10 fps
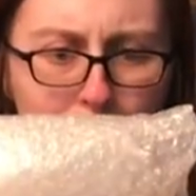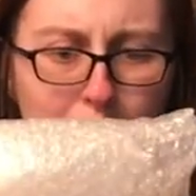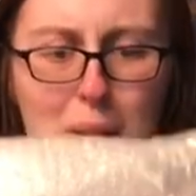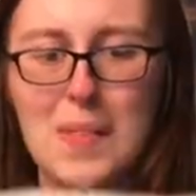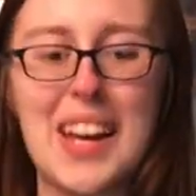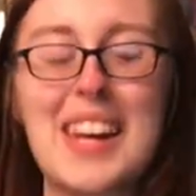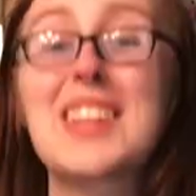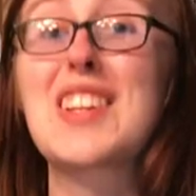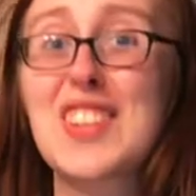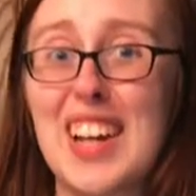Oh,
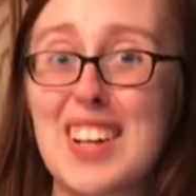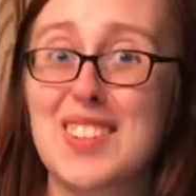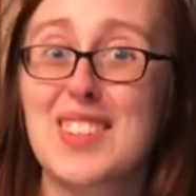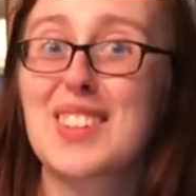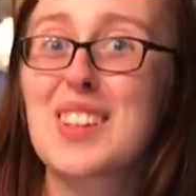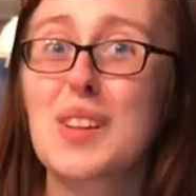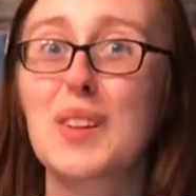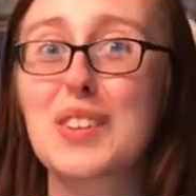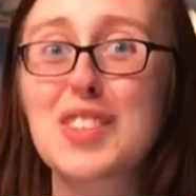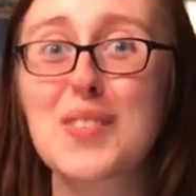and this guy's
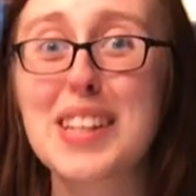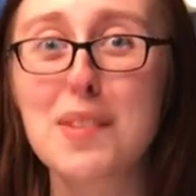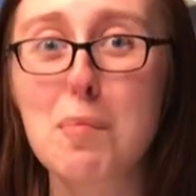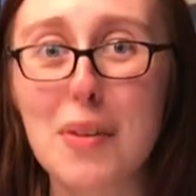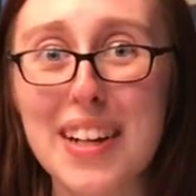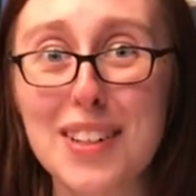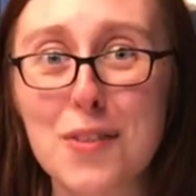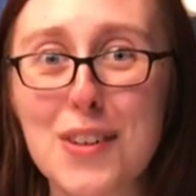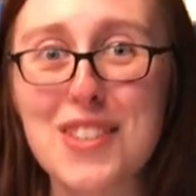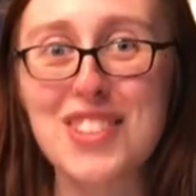looks to be the
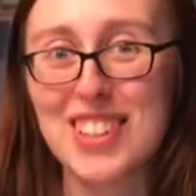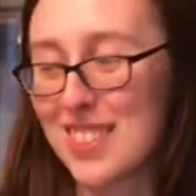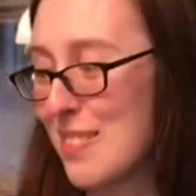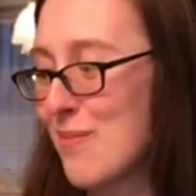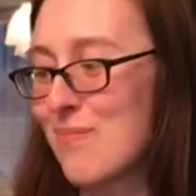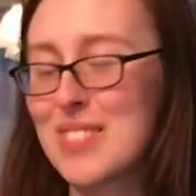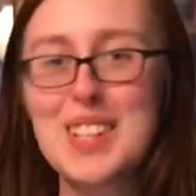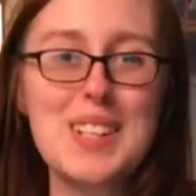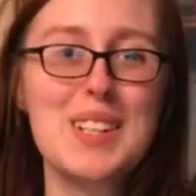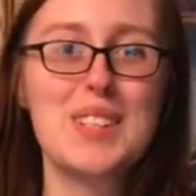braided version.
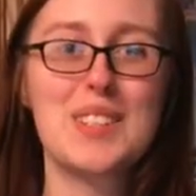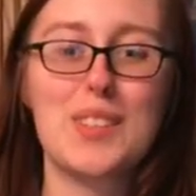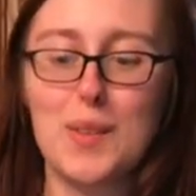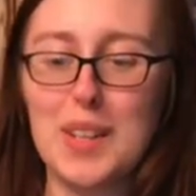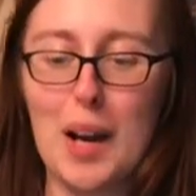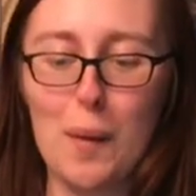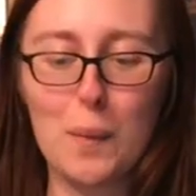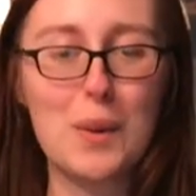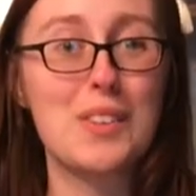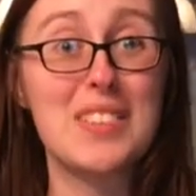So we got
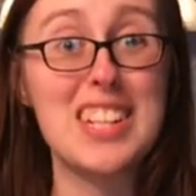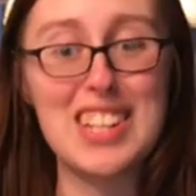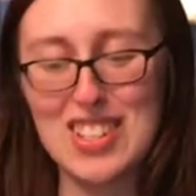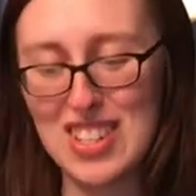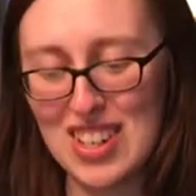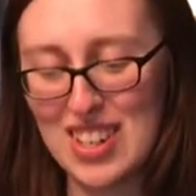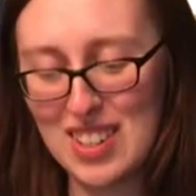one of each.